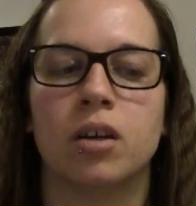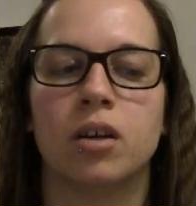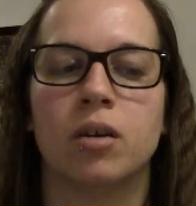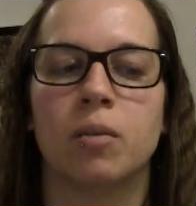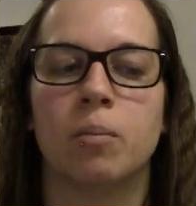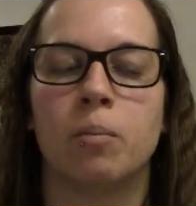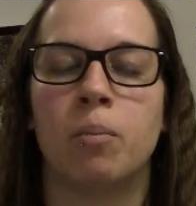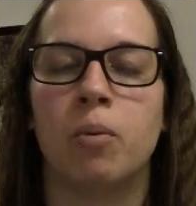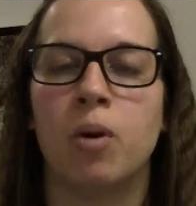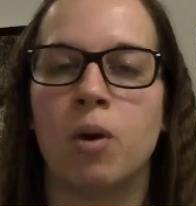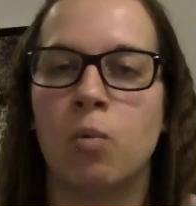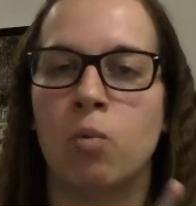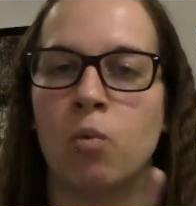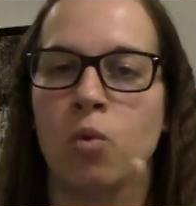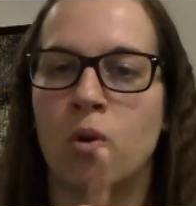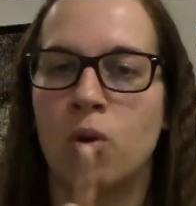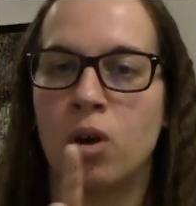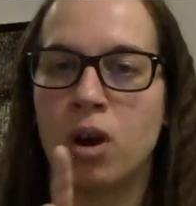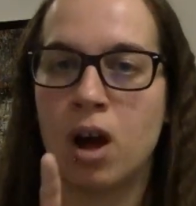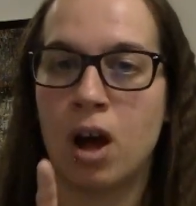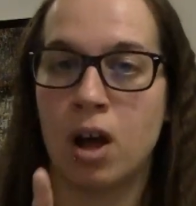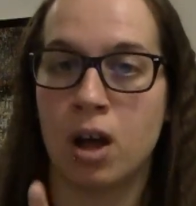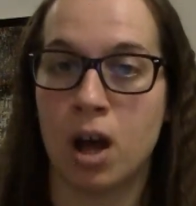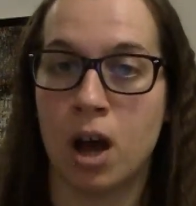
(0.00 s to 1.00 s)
But
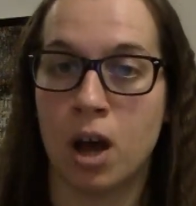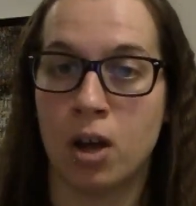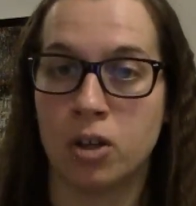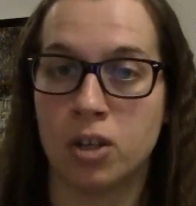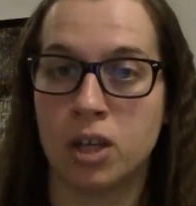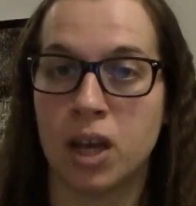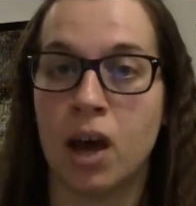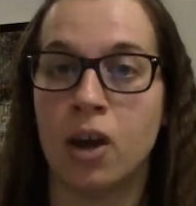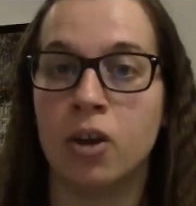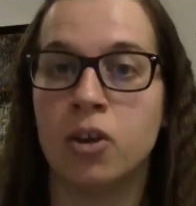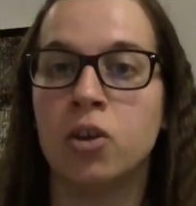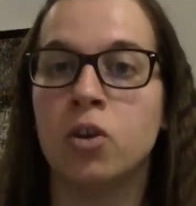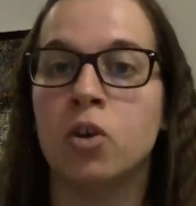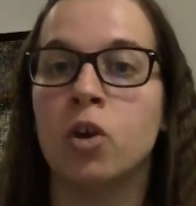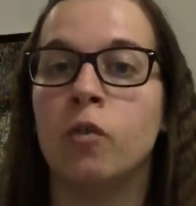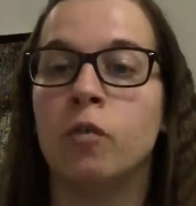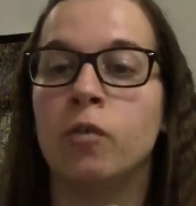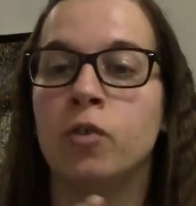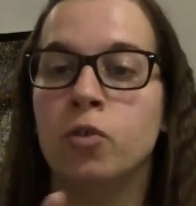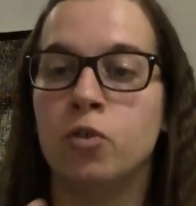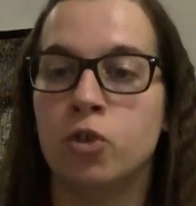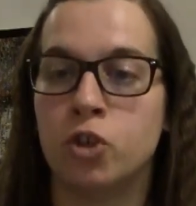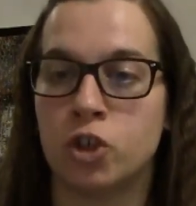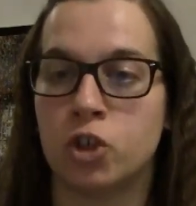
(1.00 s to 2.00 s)
I'll tell you, if
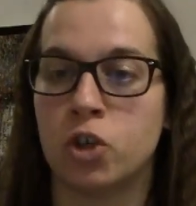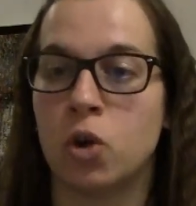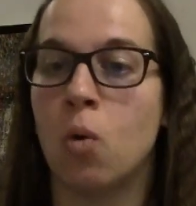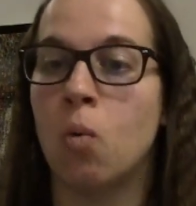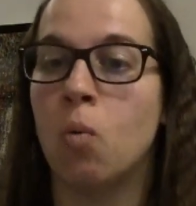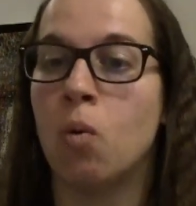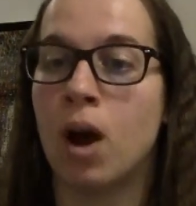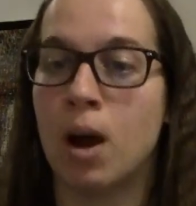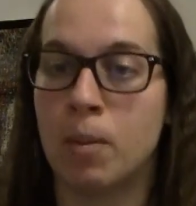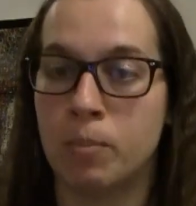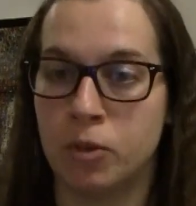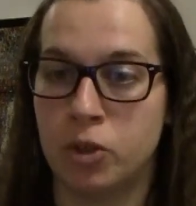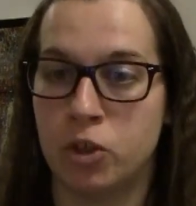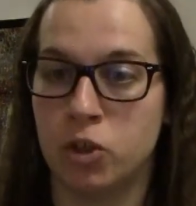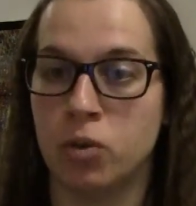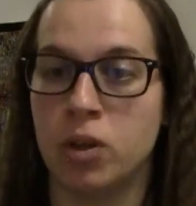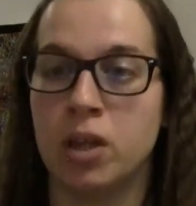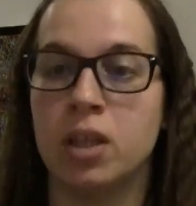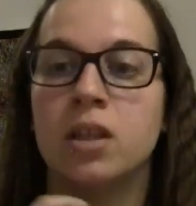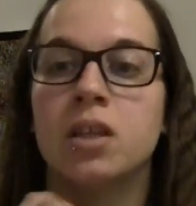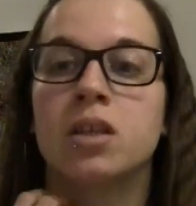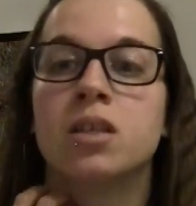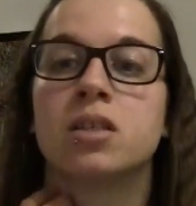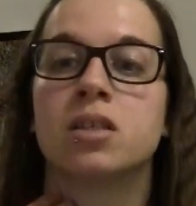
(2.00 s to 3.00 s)
you show up during
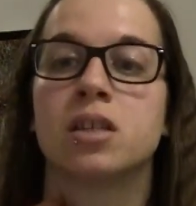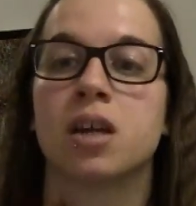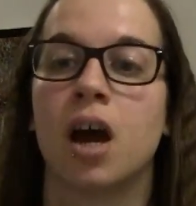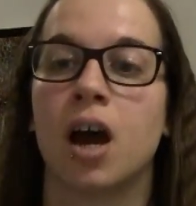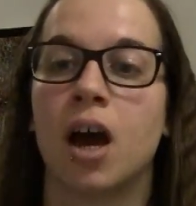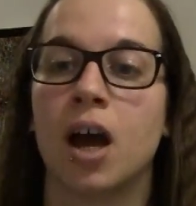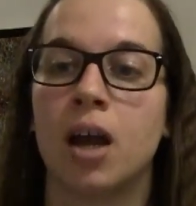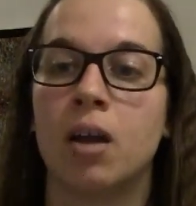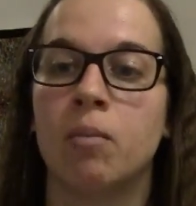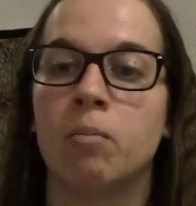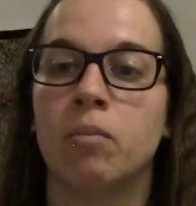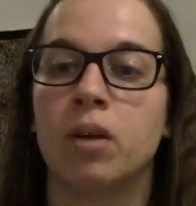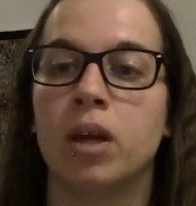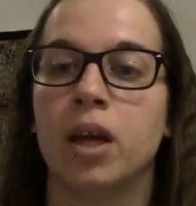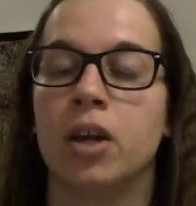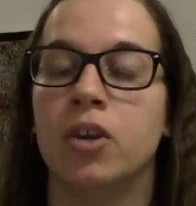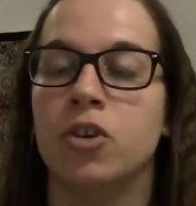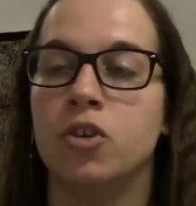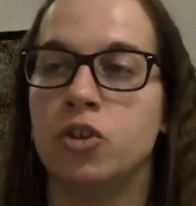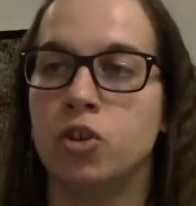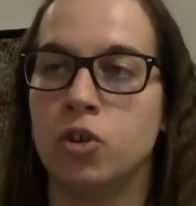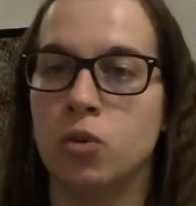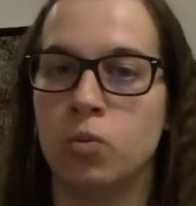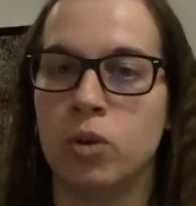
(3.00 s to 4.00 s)
this time and
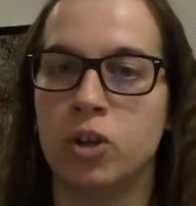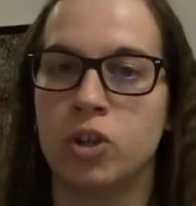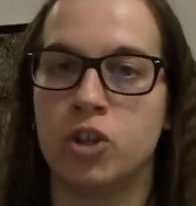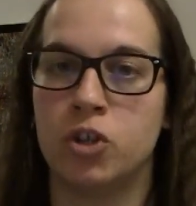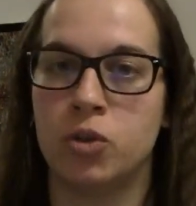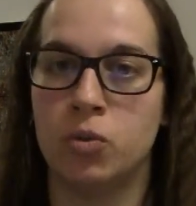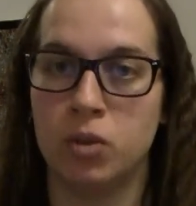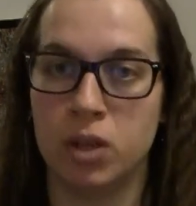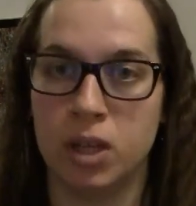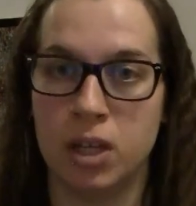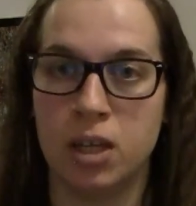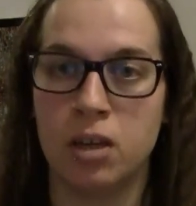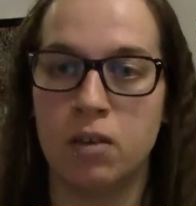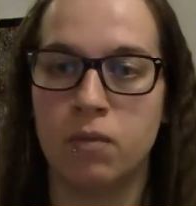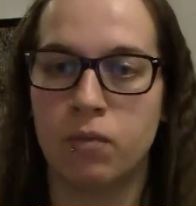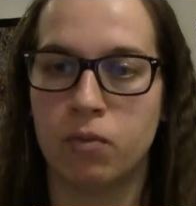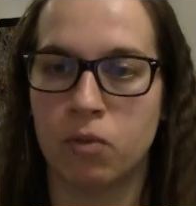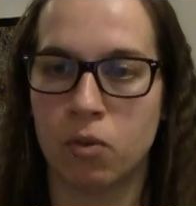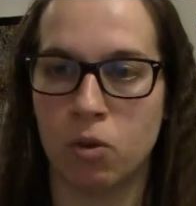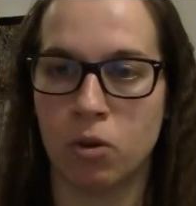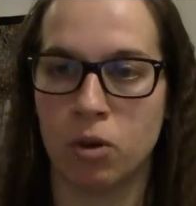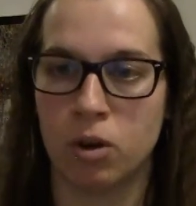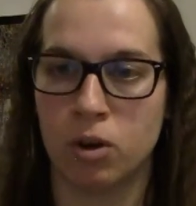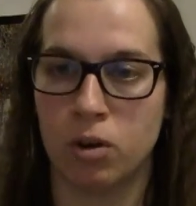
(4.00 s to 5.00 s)
do what you need
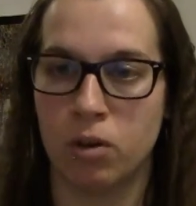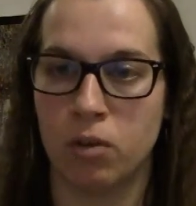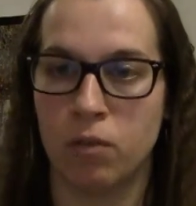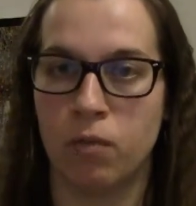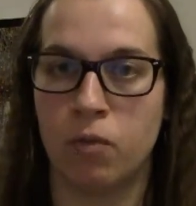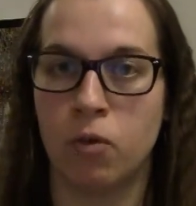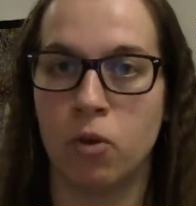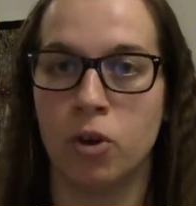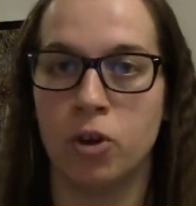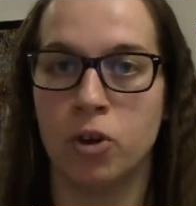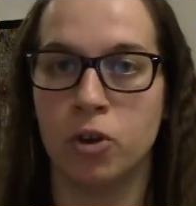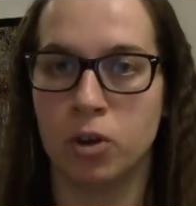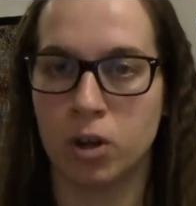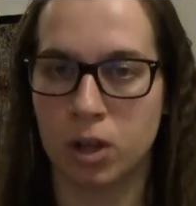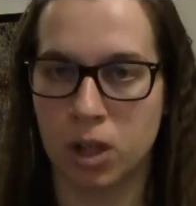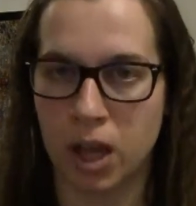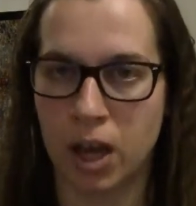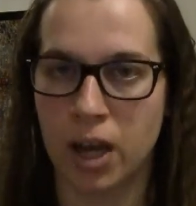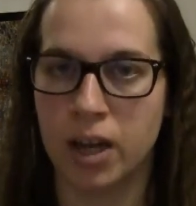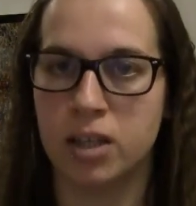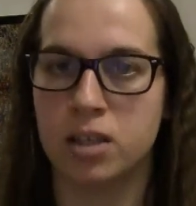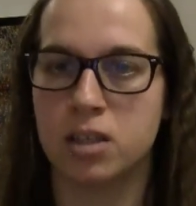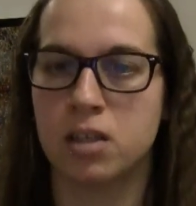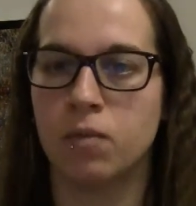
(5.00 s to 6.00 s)
for your
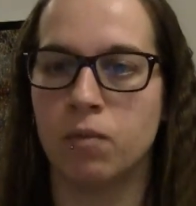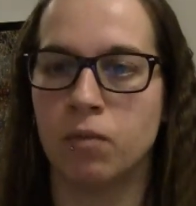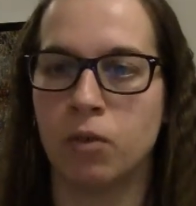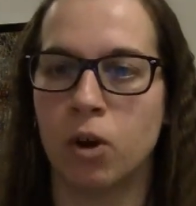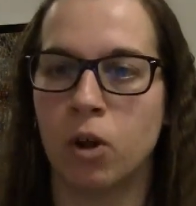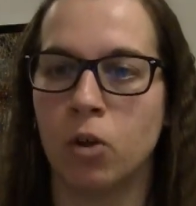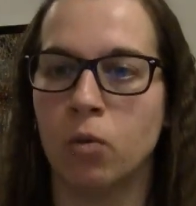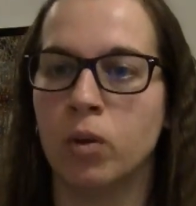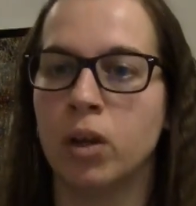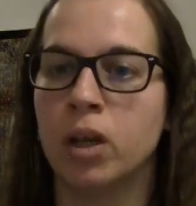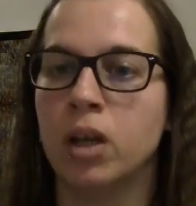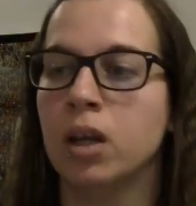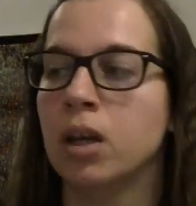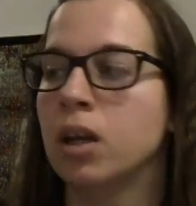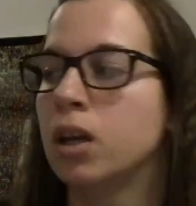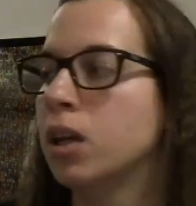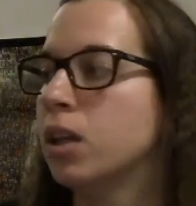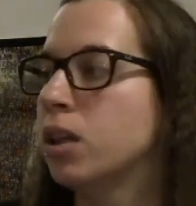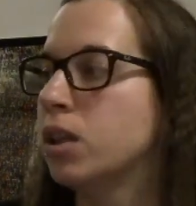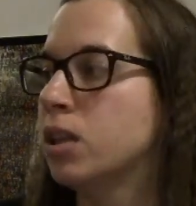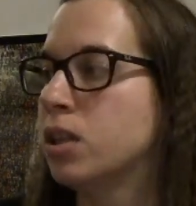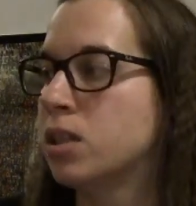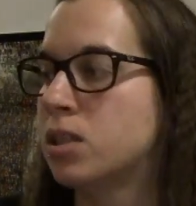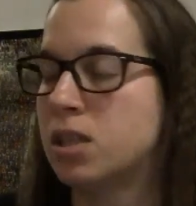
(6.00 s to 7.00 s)
clients and following,
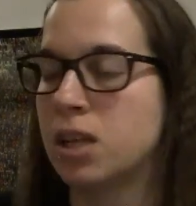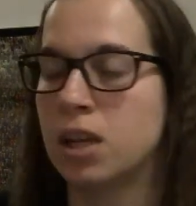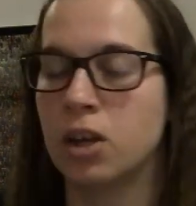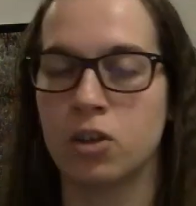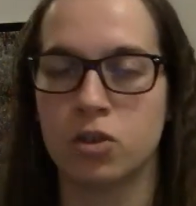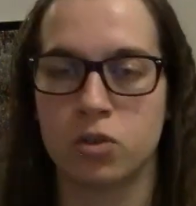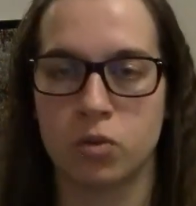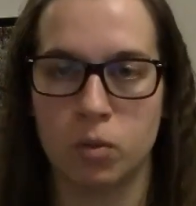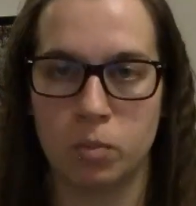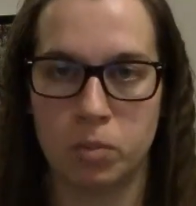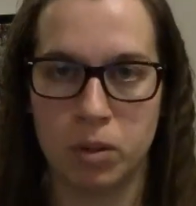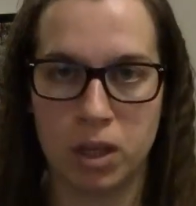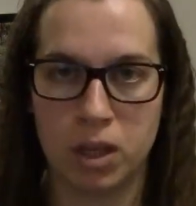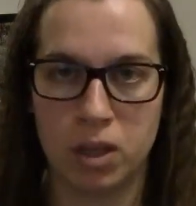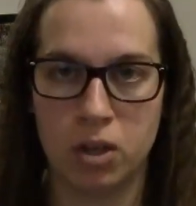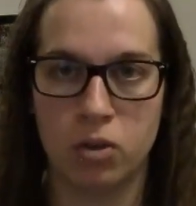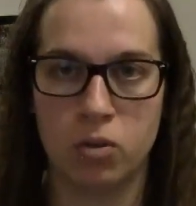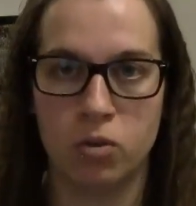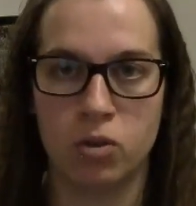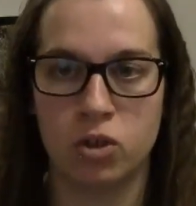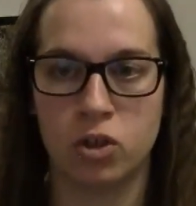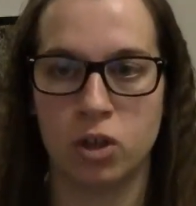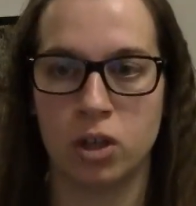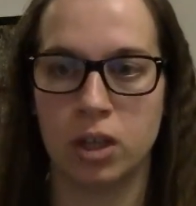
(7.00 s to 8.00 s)
the sales will be
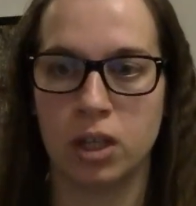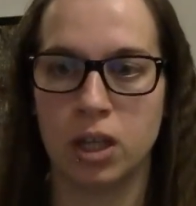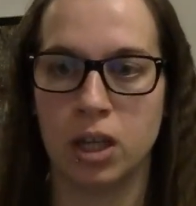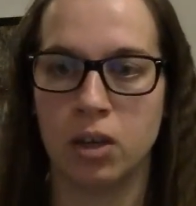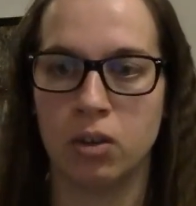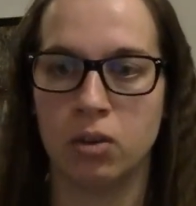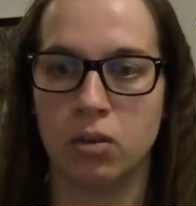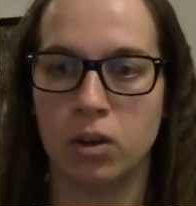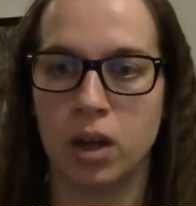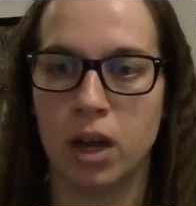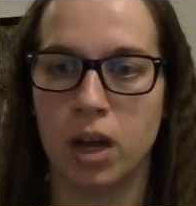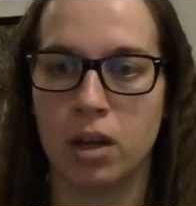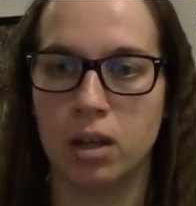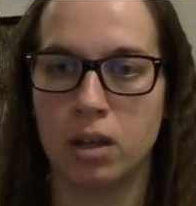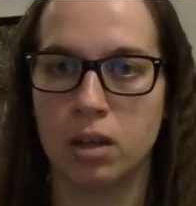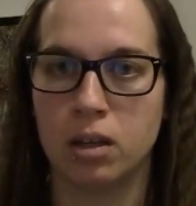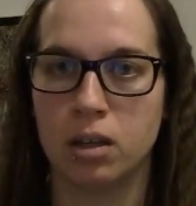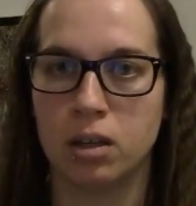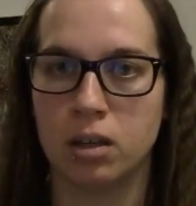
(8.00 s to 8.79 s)
huge on the other end.